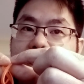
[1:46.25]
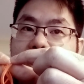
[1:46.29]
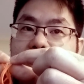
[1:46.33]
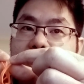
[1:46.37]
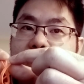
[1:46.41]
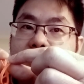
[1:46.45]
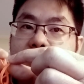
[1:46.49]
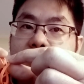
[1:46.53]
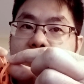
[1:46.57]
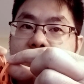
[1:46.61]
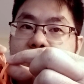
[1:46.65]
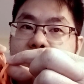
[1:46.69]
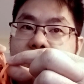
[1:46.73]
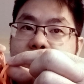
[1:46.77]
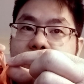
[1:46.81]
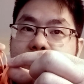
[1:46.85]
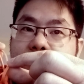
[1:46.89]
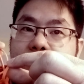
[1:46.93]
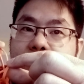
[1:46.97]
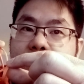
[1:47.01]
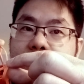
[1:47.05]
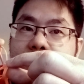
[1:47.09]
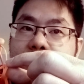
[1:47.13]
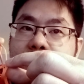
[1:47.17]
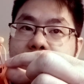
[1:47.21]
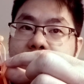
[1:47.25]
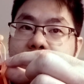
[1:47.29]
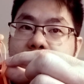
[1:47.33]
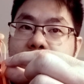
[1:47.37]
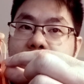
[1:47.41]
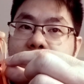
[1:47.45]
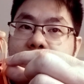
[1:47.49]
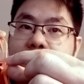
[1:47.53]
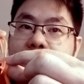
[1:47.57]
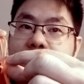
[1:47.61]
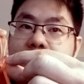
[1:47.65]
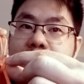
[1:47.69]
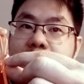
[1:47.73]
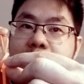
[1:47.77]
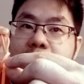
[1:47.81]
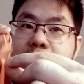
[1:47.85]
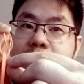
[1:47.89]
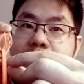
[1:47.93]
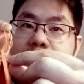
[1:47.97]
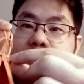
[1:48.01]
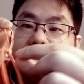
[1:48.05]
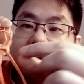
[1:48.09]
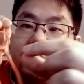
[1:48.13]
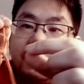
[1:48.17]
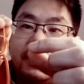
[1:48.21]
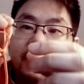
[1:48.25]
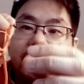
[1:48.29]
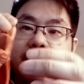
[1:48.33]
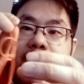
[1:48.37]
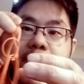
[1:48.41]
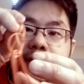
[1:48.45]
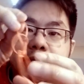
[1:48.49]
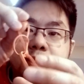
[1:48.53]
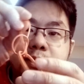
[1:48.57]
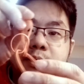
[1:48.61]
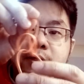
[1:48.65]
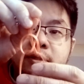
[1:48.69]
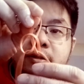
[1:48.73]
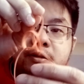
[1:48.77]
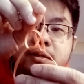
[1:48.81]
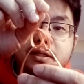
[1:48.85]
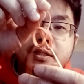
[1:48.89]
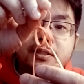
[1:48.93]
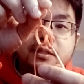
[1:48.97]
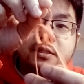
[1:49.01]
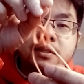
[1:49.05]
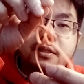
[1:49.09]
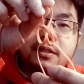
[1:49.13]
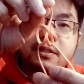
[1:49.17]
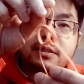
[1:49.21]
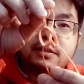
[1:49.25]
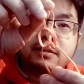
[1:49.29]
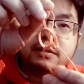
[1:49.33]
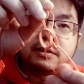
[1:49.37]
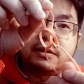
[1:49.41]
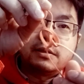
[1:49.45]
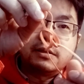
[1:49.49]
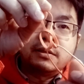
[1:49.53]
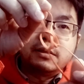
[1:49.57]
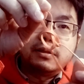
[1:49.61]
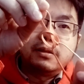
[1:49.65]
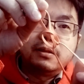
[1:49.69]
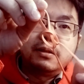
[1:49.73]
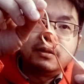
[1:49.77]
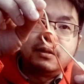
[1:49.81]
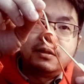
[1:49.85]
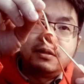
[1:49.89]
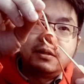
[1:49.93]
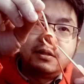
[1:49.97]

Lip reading: And then so you just pull it through and it creates a nice little